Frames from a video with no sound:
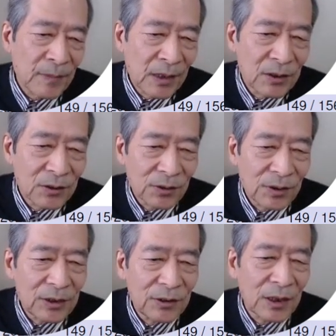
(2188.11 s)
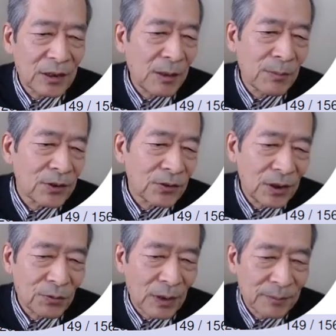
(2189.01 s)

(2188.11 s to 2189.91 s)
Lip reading: So technical lemma is this one.